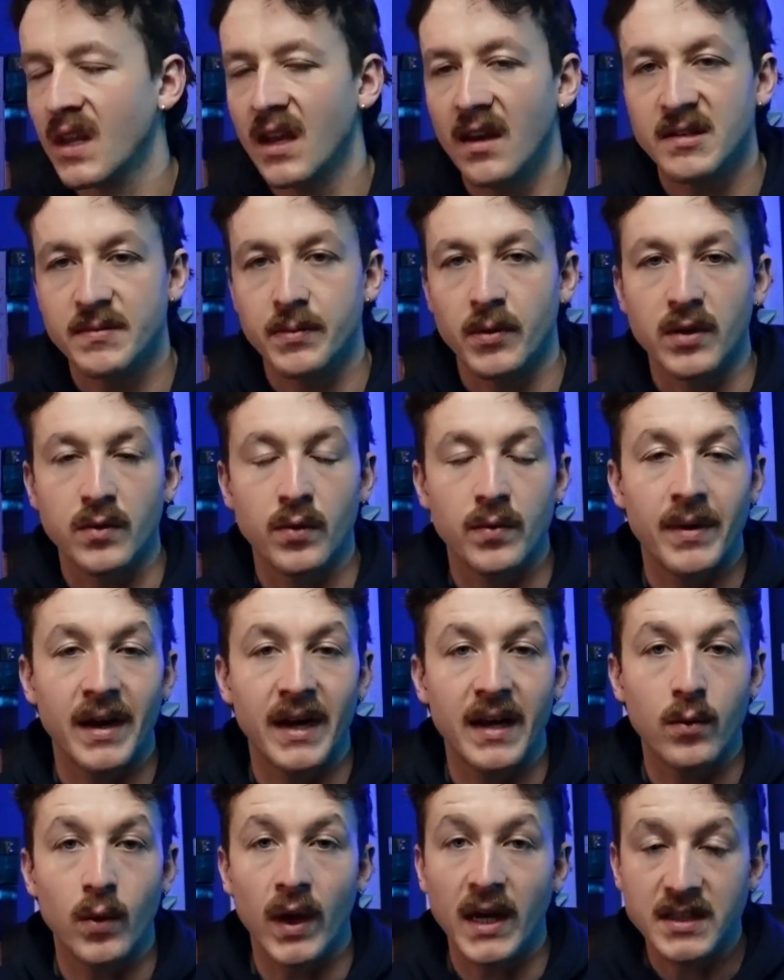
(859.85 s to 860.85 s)
I've spoken with
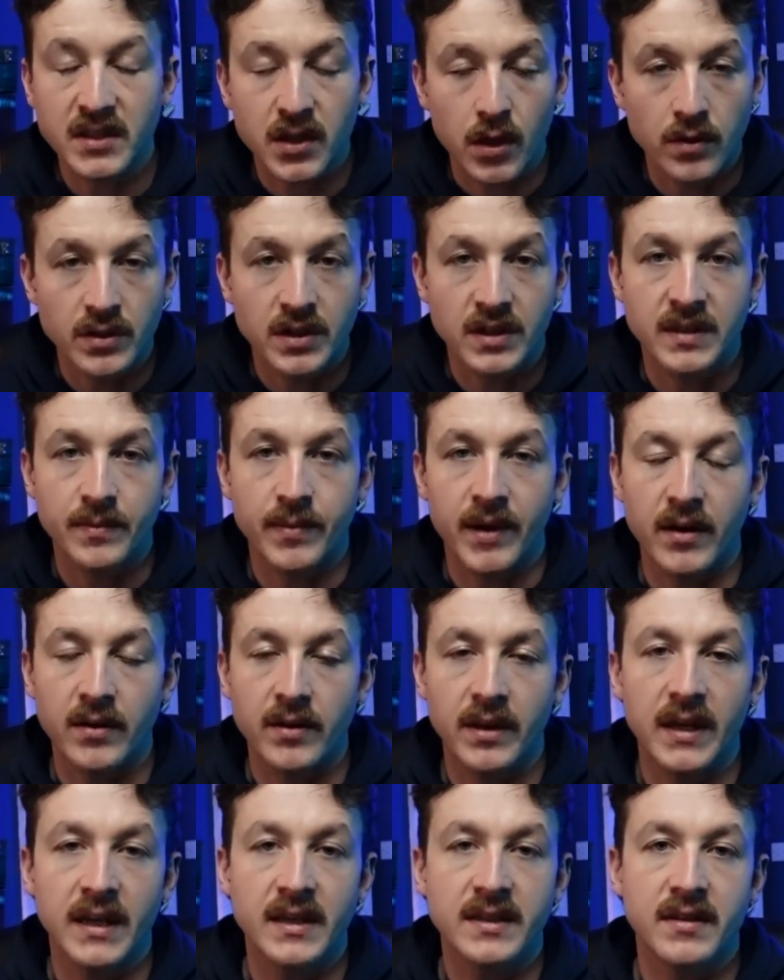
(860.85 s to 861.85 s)
many weights coaches
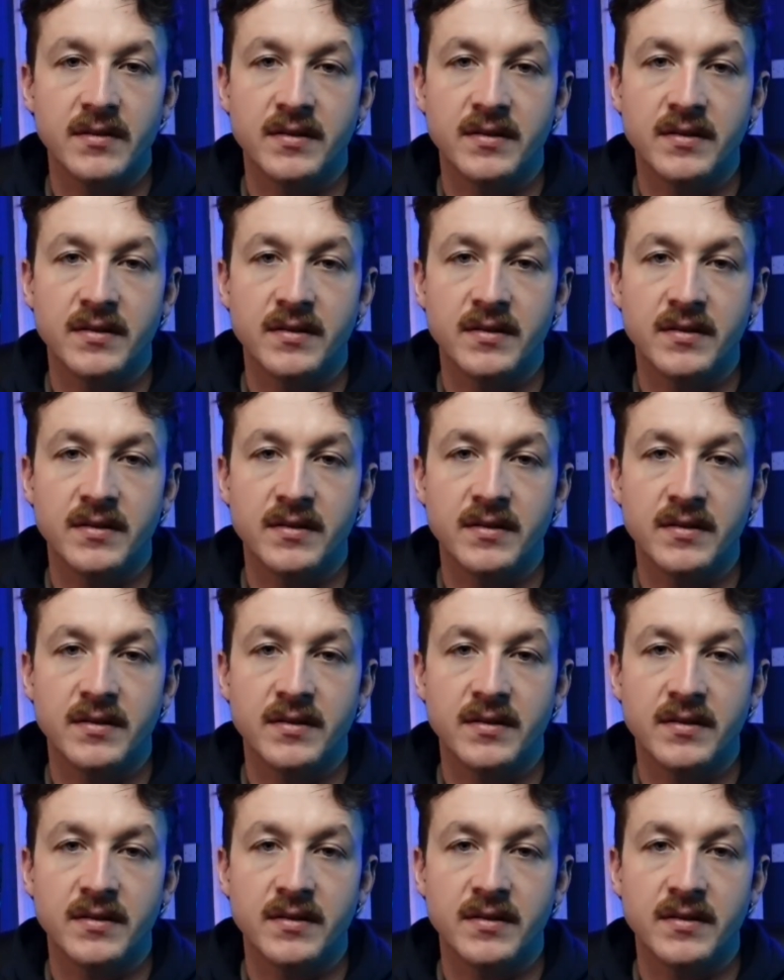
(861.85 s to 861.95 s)
about this.